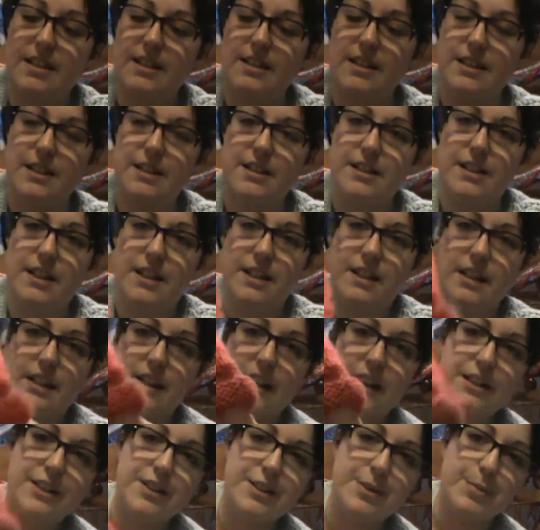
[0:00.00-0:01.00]
stitch, and then
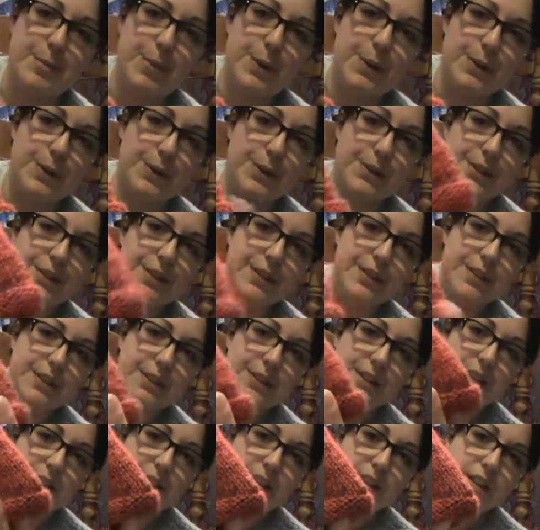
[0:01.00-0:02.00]
I just purled
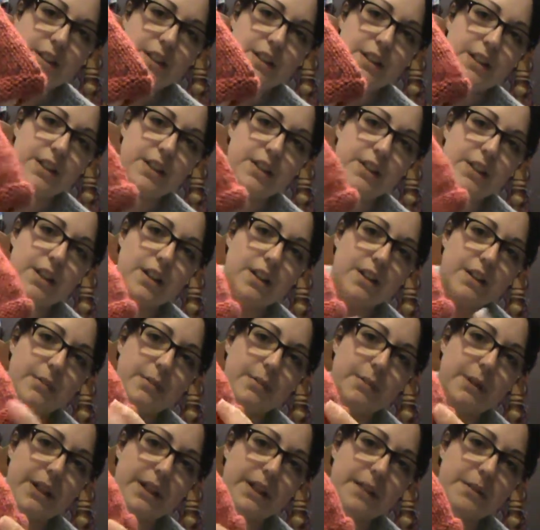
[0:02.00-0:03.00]
along the
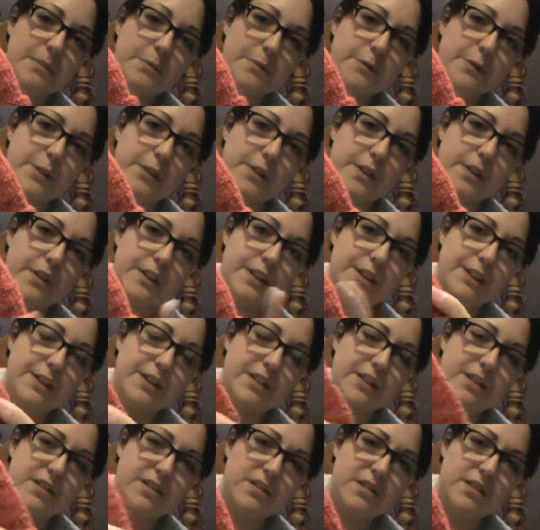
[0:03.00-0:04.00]
bottom for a
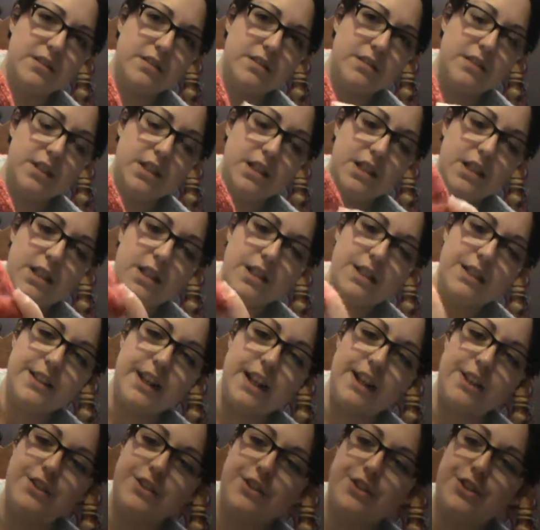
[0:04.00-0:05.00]
little
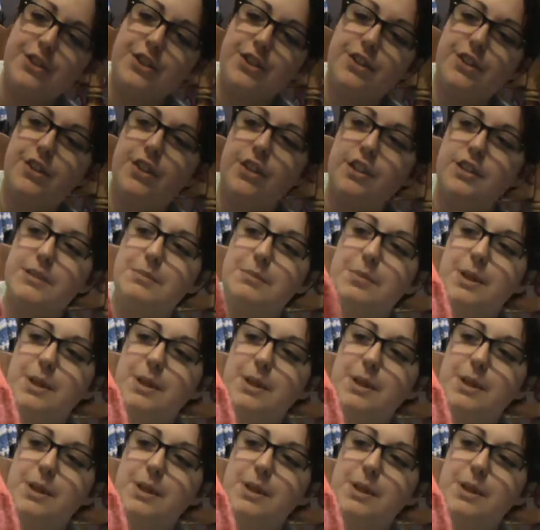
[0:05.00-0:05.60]
texture along the